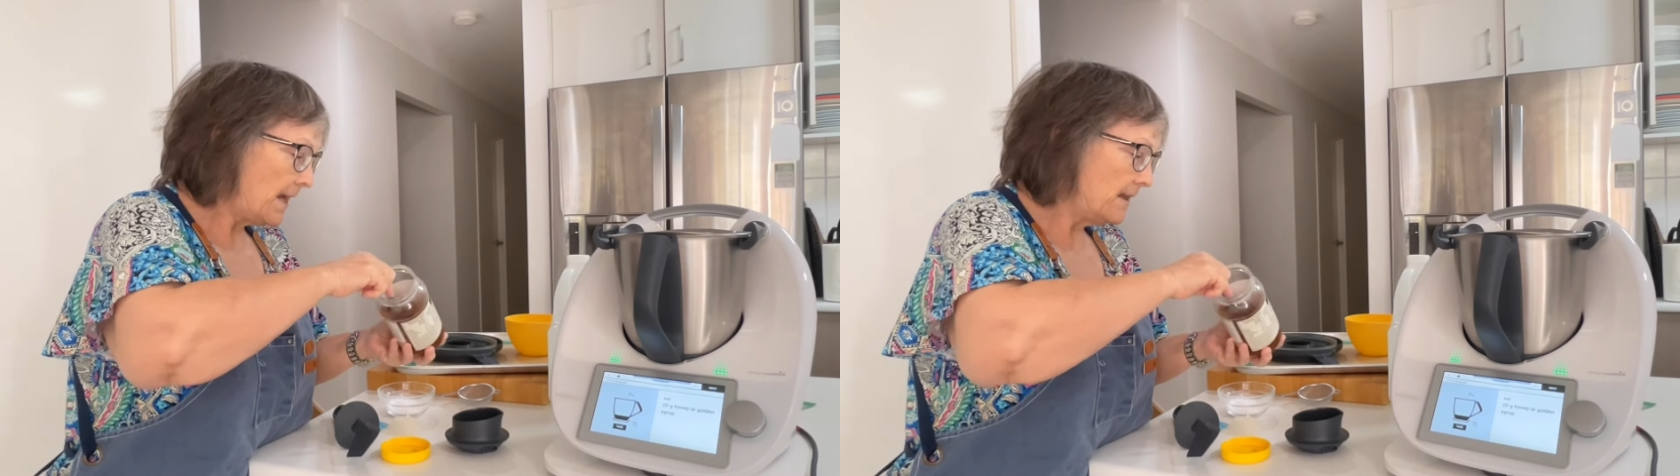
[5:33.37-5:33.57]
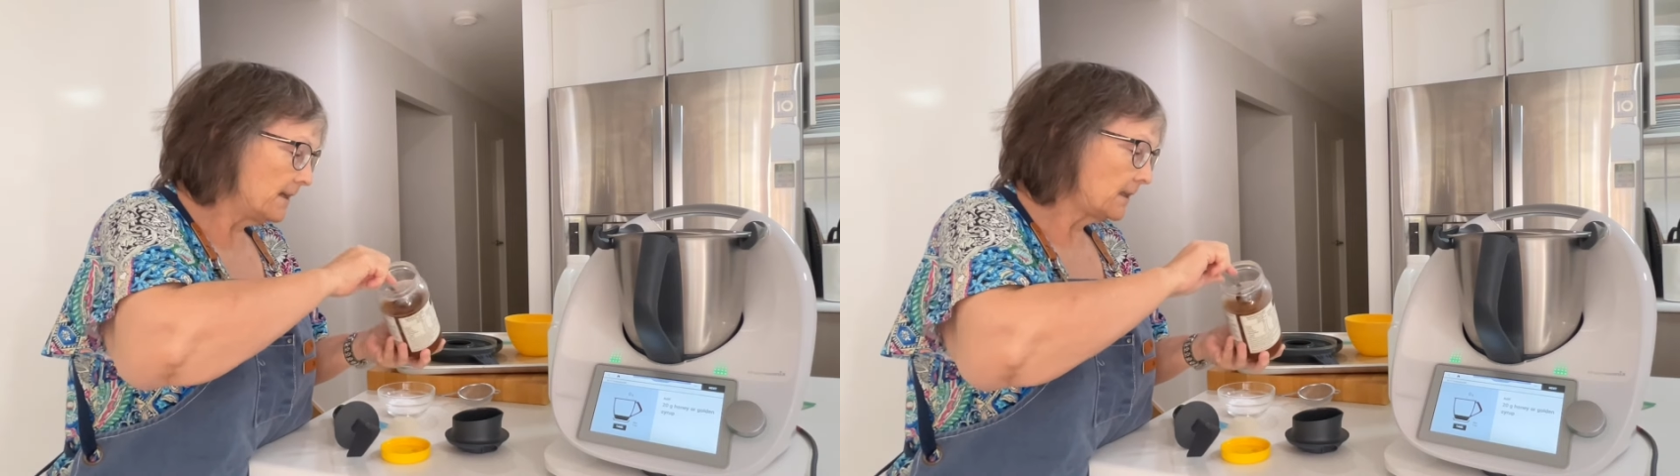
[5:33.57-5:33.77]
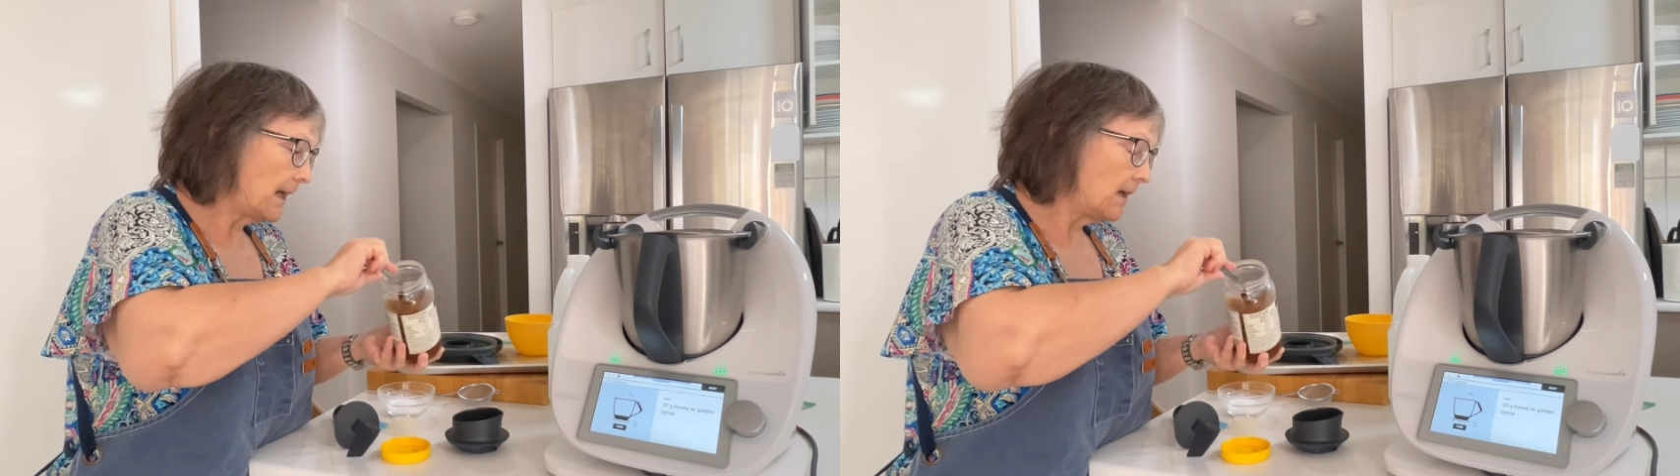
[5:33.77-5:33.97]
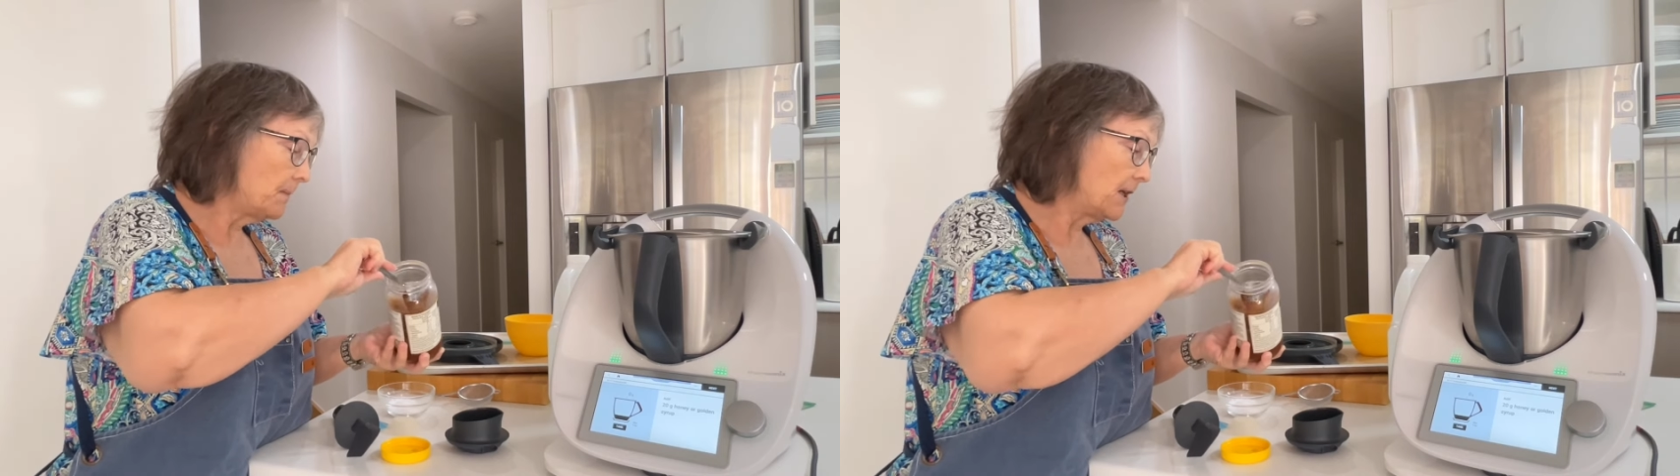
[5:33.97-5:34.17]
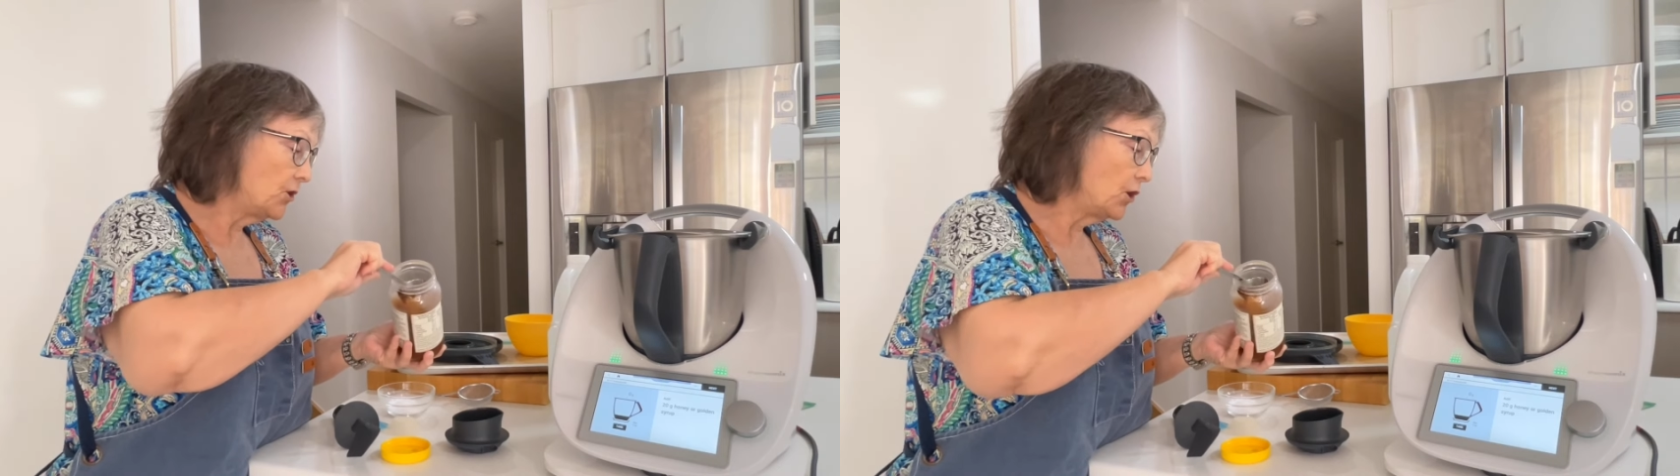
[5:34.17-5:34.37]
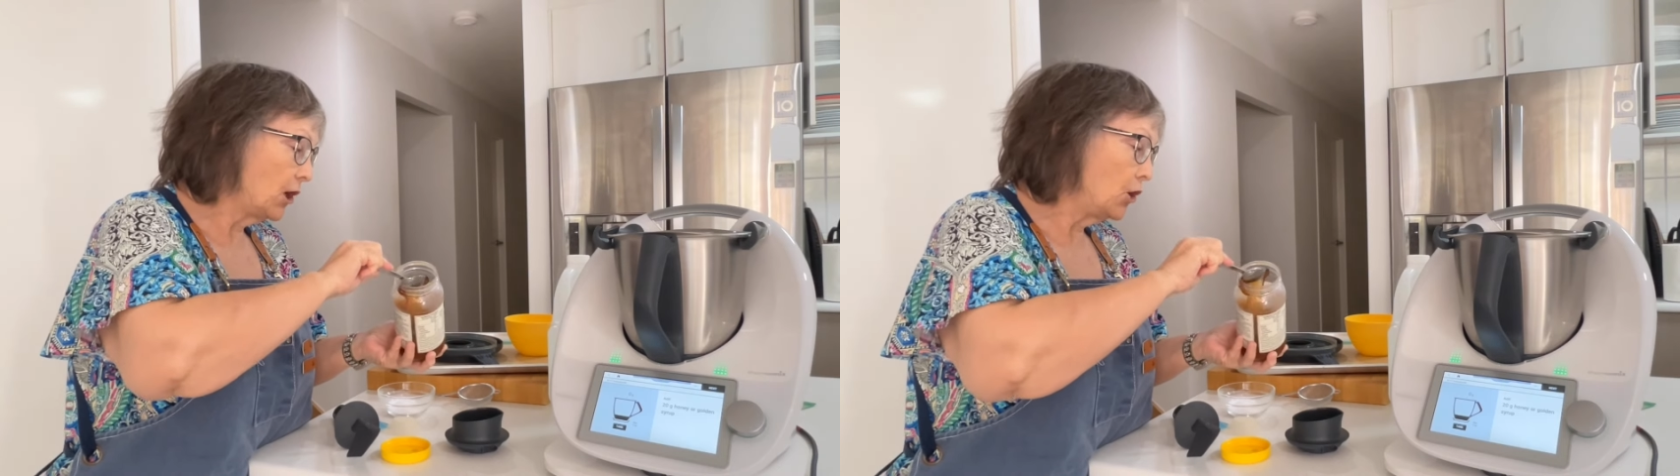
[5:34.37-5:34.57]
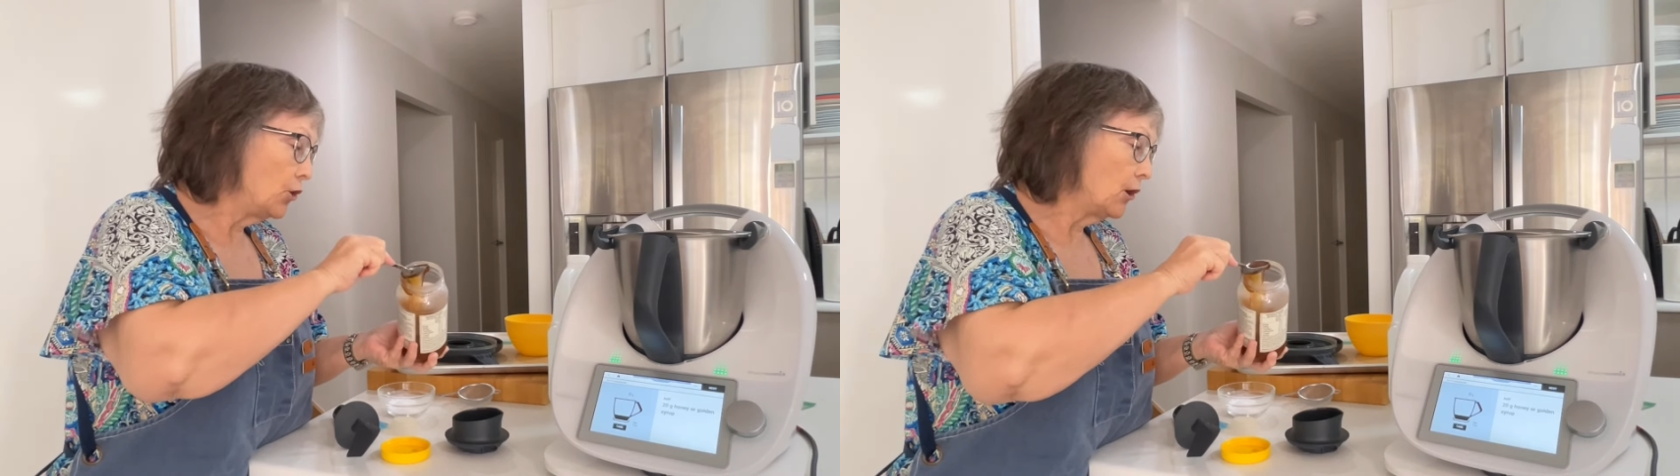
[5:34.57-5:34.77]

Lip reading: this out because you